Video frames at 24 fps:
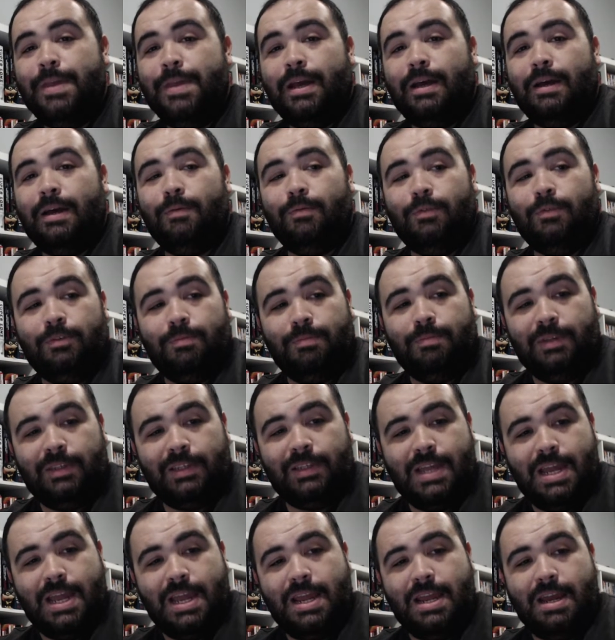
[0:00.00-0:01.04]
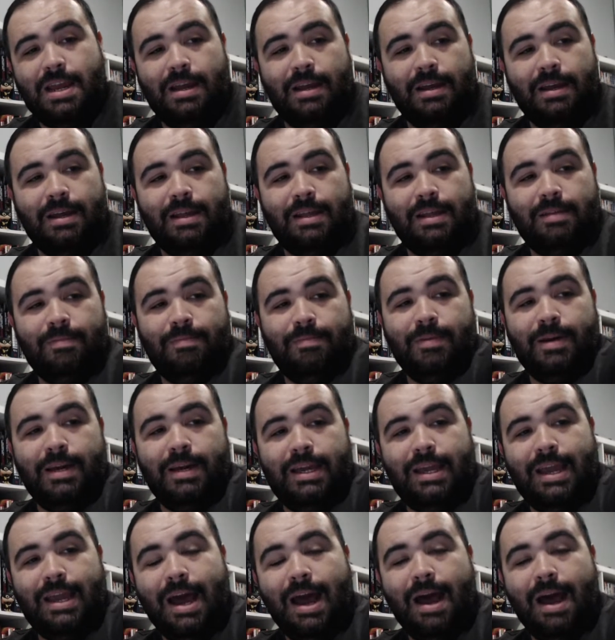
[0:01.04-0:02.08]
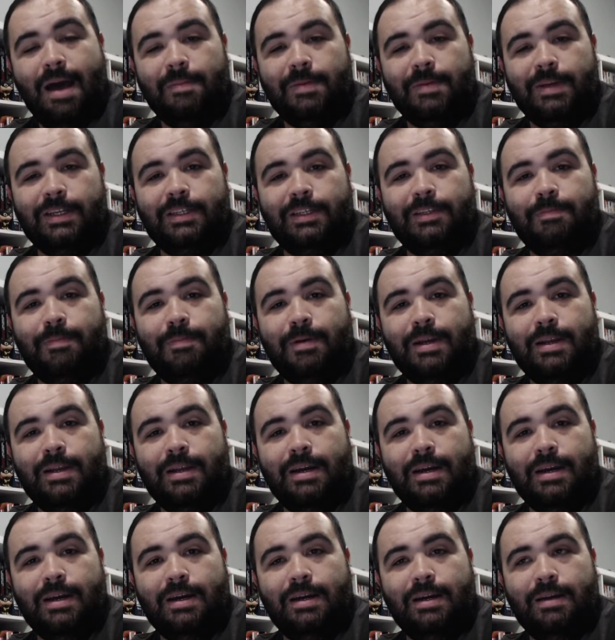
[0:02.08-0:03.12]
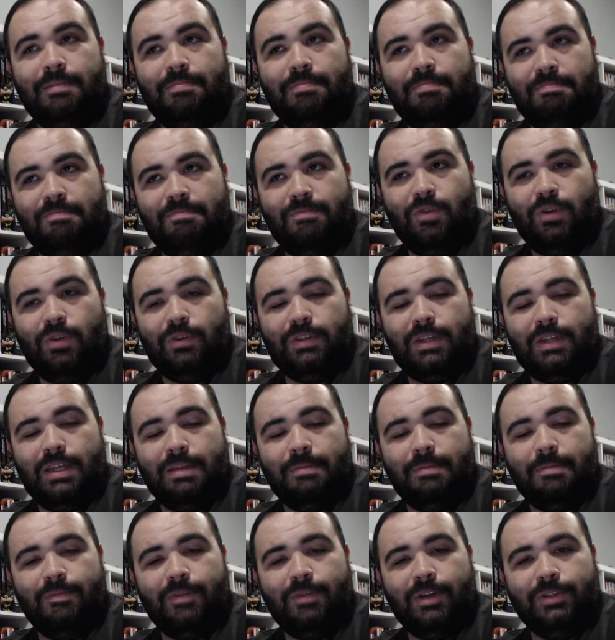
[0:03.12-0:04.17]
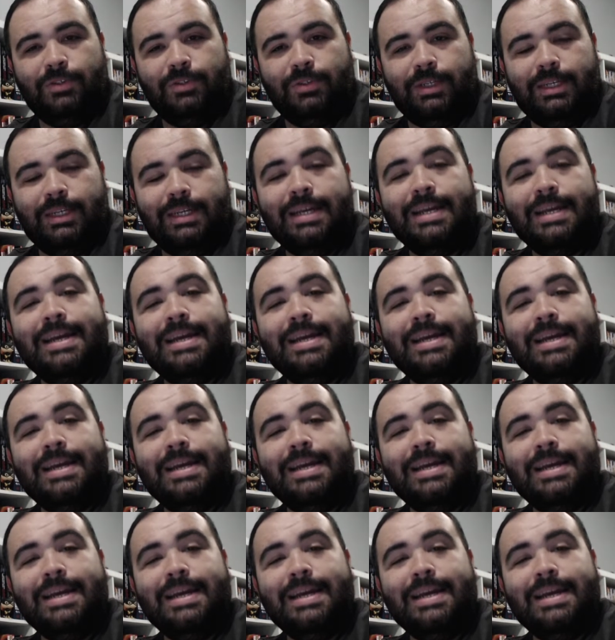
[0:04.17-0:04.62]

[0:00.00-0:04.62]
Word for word: I was missing my comics, but we'll see them eventually.